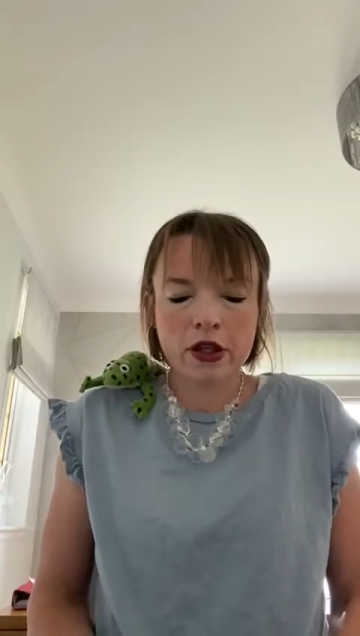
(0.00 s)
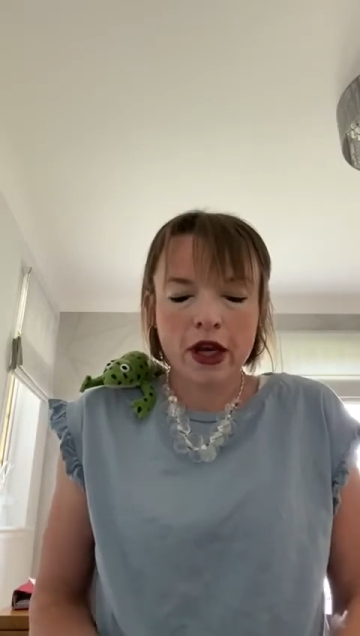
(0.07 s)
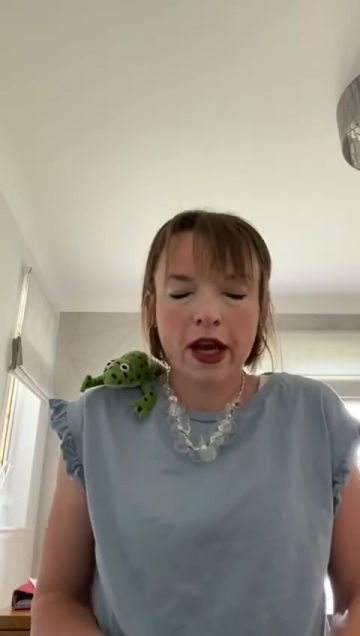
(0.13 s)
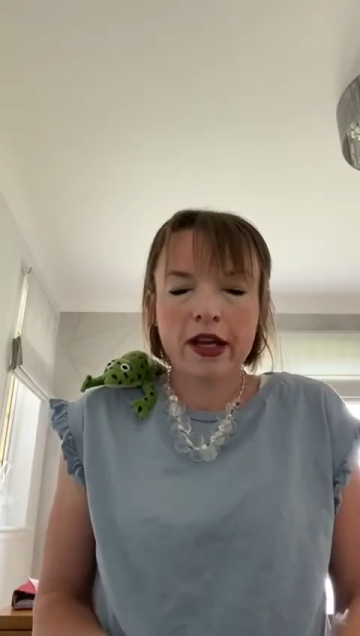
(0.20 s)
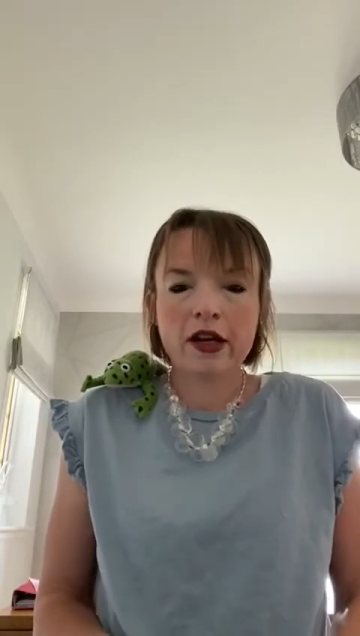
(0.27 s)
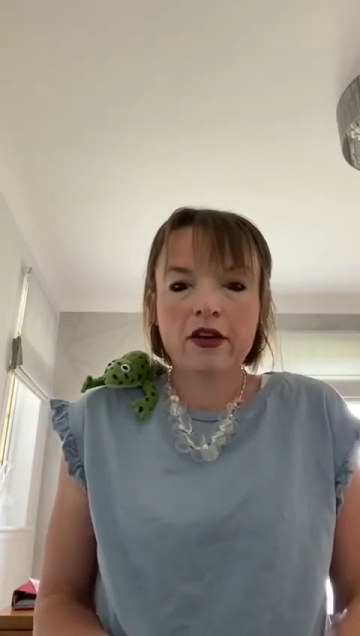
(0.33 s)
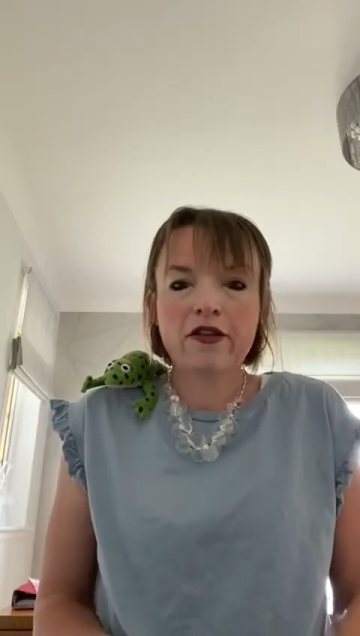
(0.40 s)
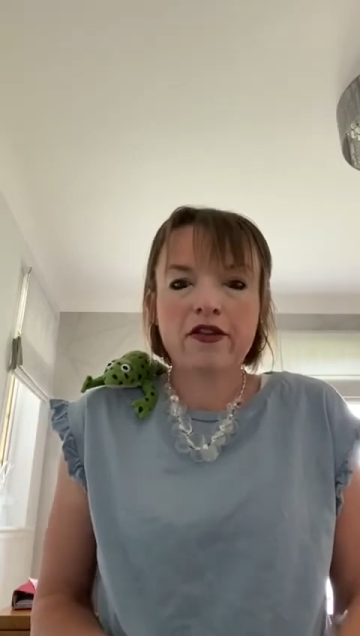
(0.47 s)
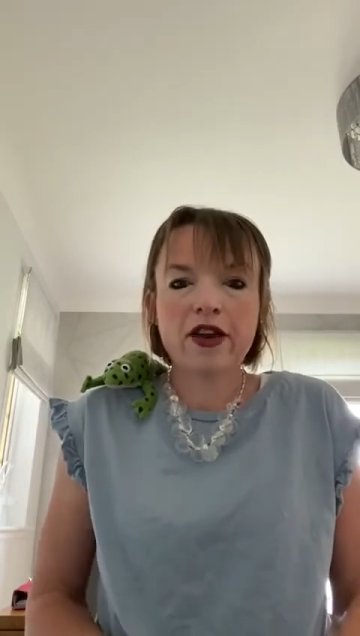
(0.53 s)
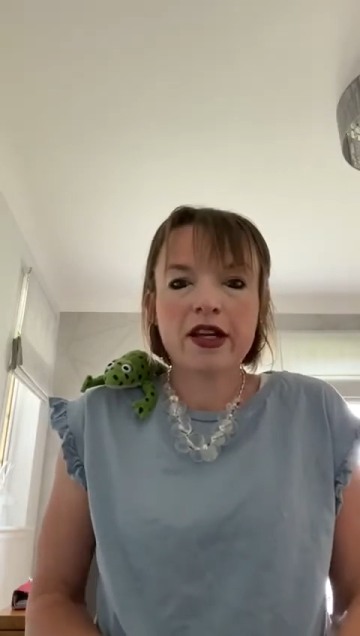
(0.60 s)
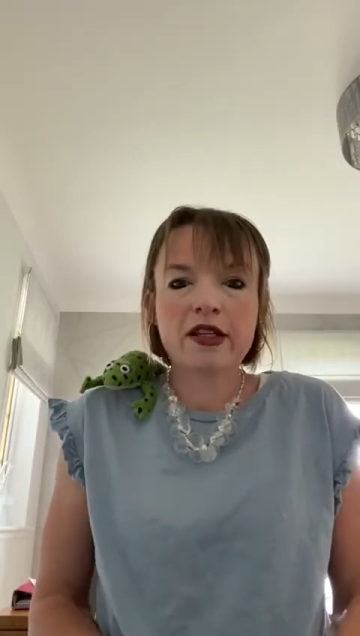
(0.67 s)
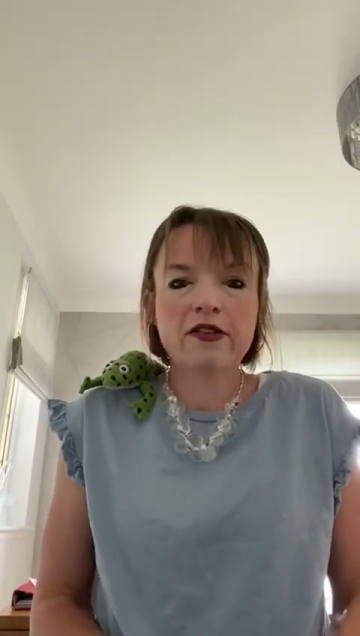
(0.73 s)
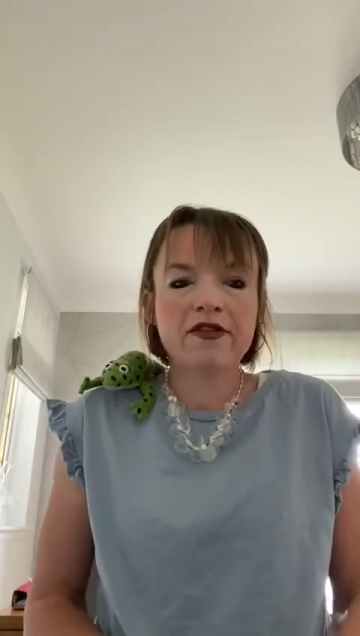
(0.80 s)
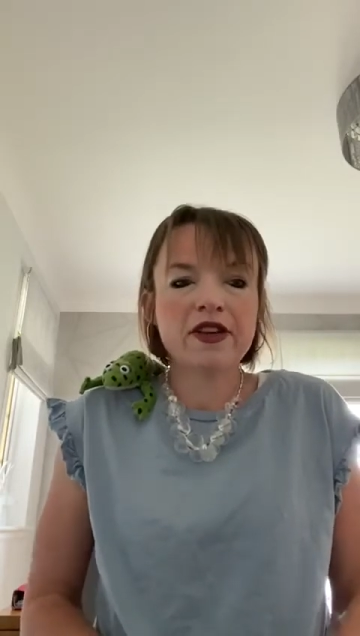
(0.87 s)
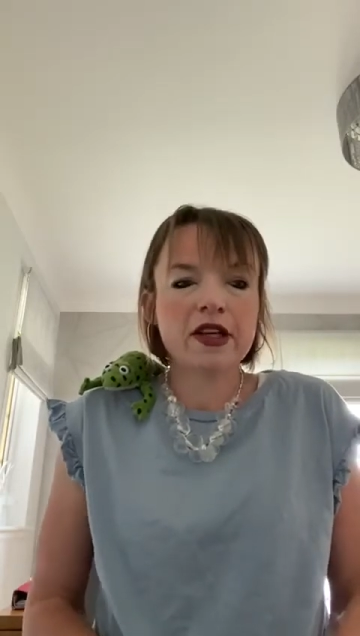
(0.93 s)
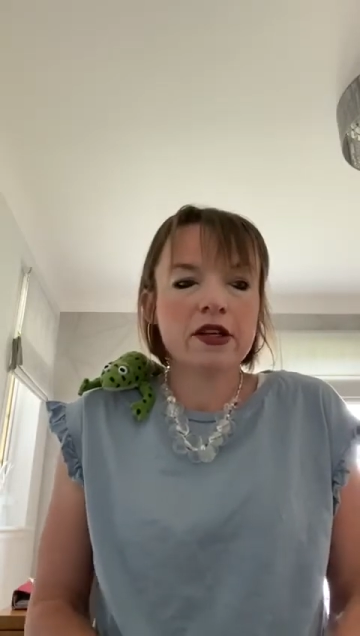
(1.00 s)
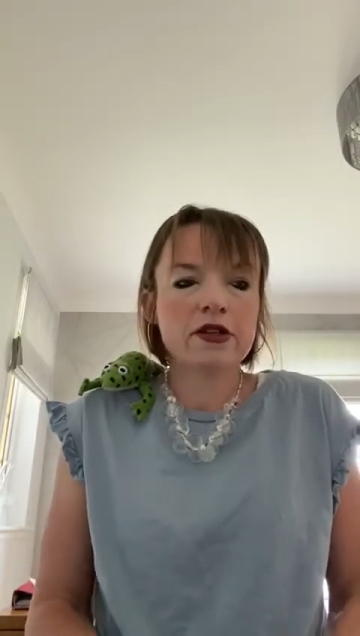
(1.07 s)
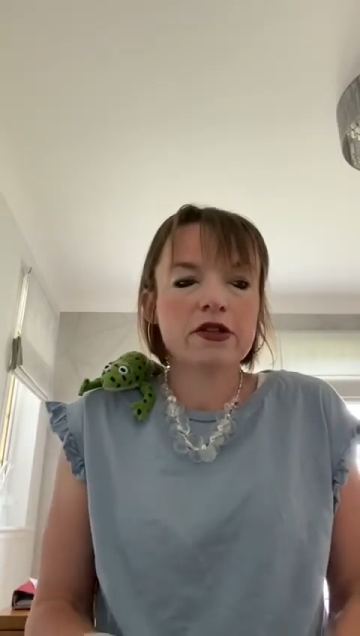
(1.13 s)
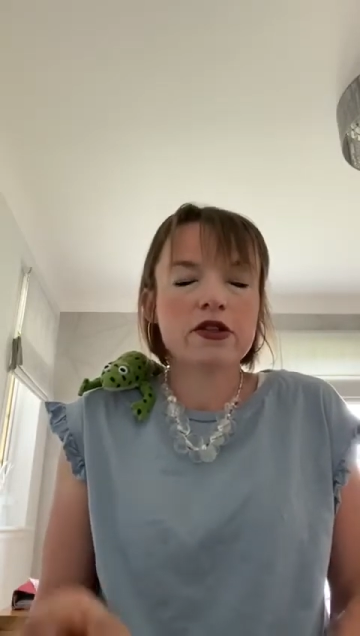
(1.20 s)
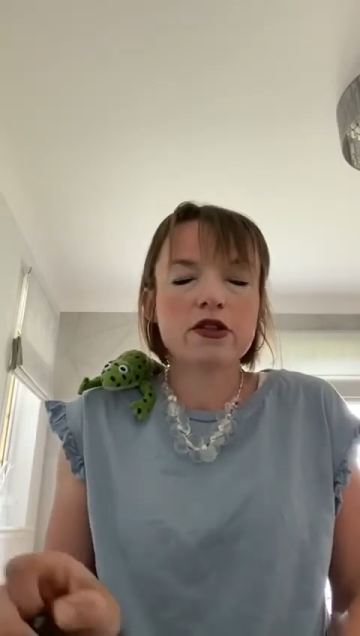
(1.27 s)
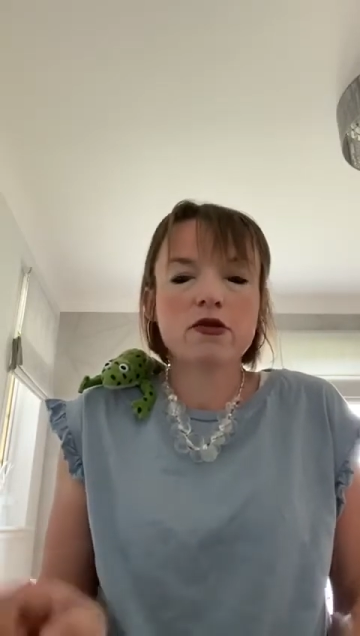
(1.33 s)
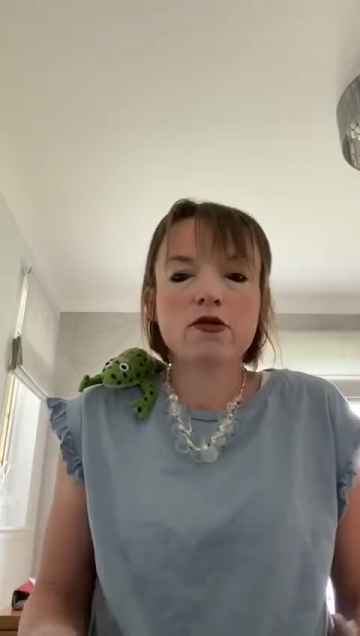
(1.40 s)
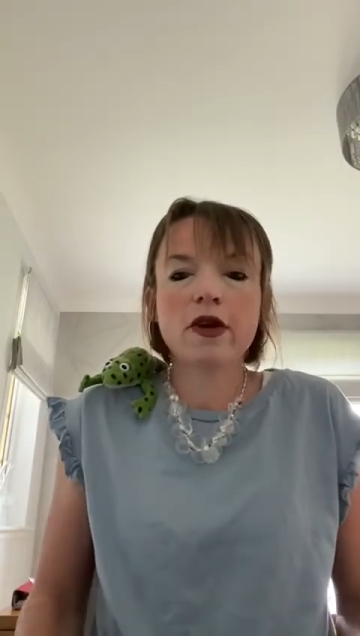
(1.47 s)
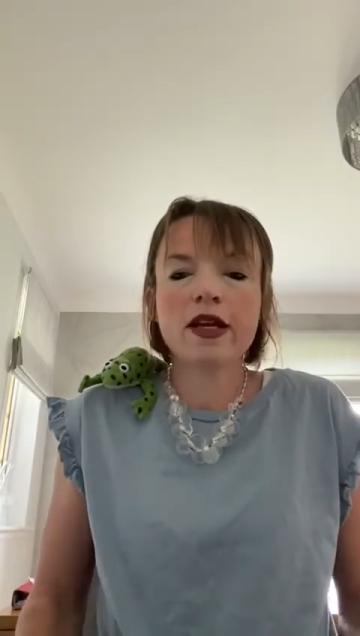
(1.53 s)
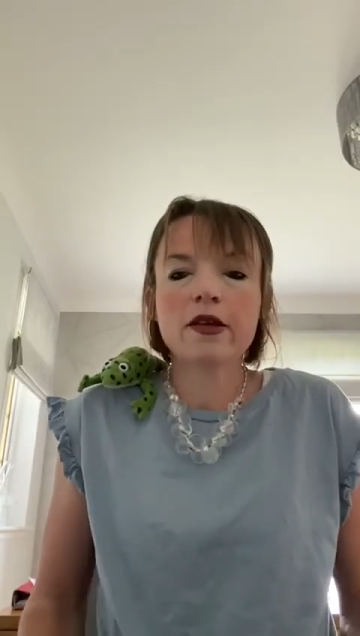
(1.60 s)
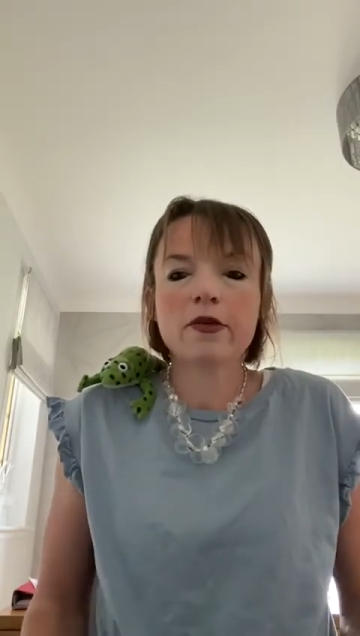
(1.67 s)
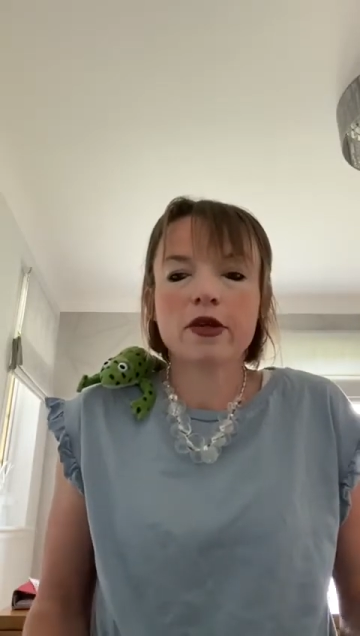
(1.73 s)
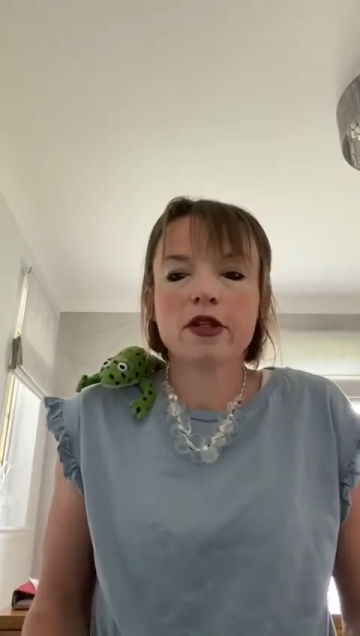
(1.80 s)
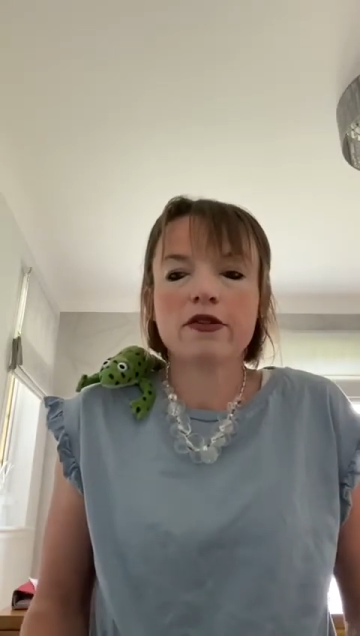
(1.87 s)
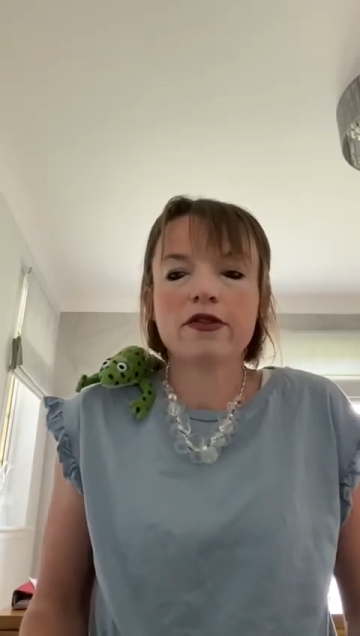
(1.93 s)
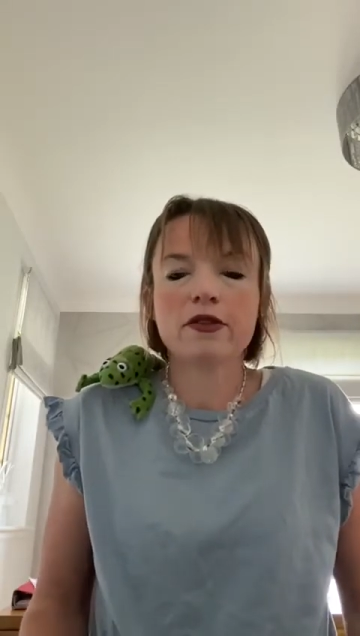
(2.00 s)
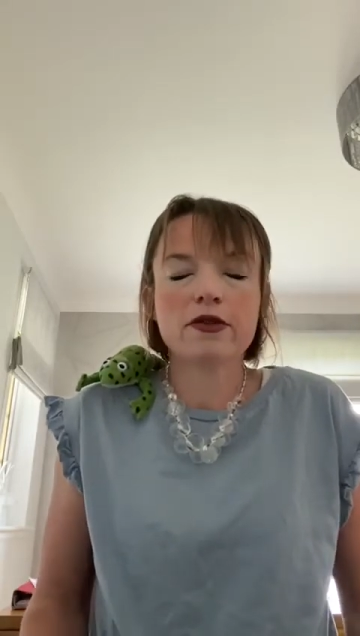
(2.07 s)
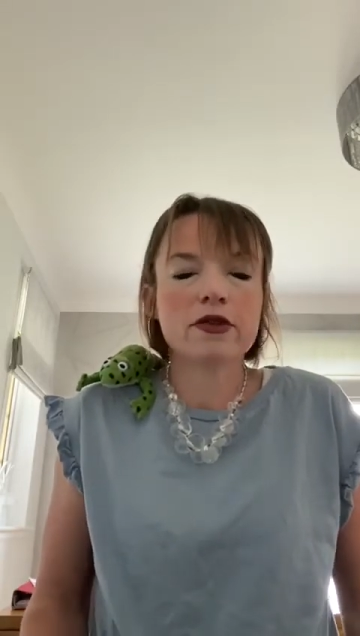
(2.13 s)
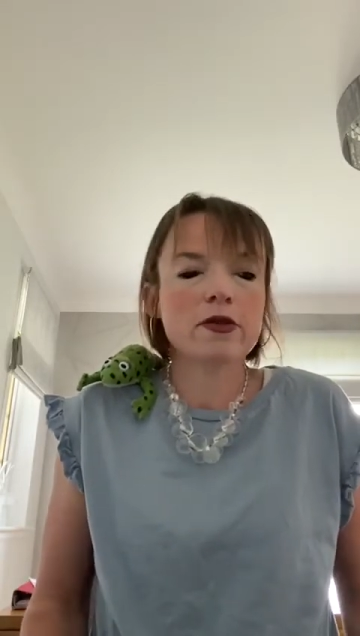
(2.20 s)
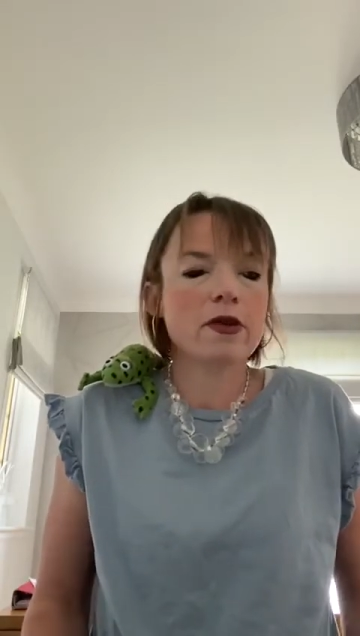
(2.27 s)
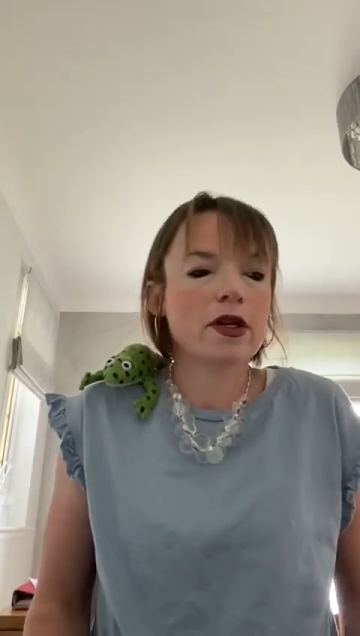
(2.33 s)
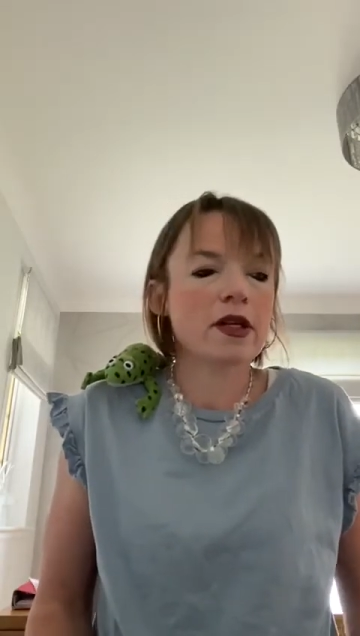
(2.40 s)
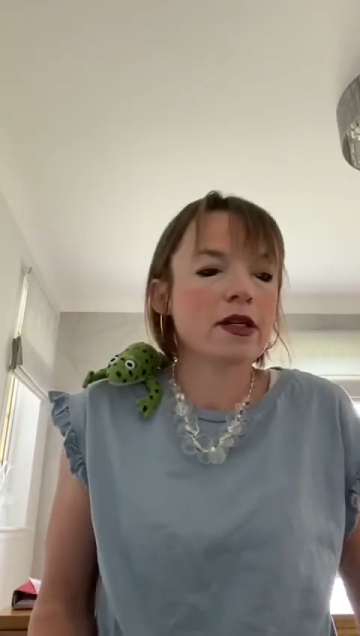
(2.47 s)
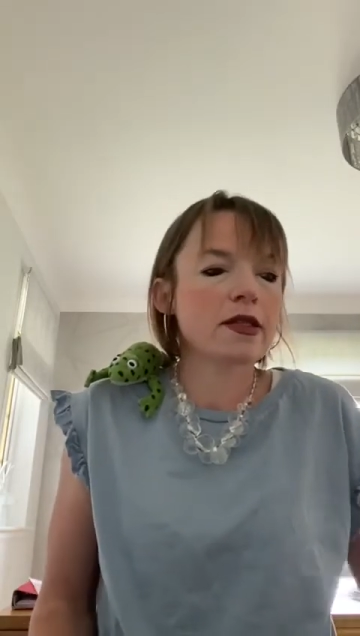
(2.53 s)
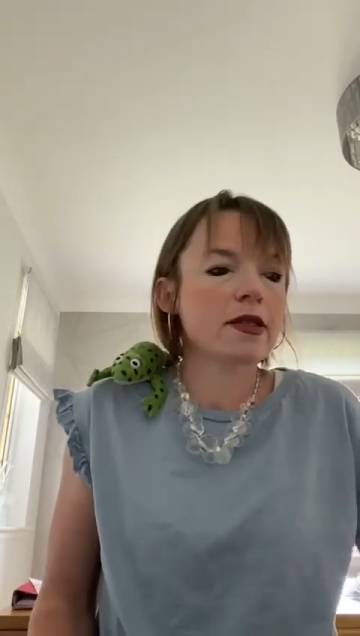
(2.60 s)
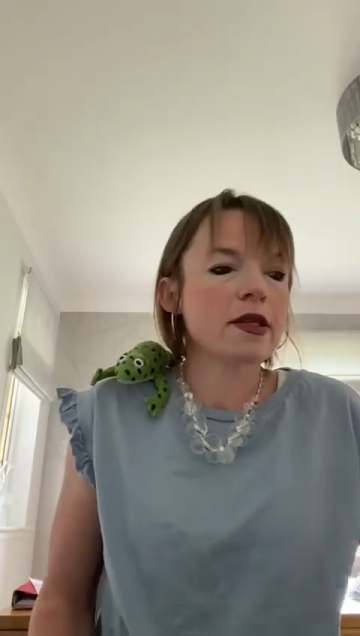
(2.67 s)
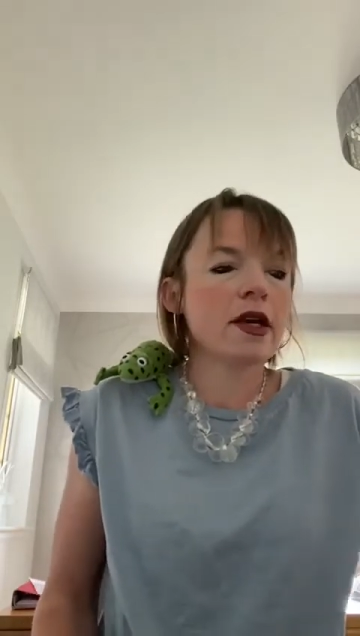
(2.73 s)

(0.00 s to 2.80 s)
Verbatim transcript: and our Freddy fingers to write one of those words.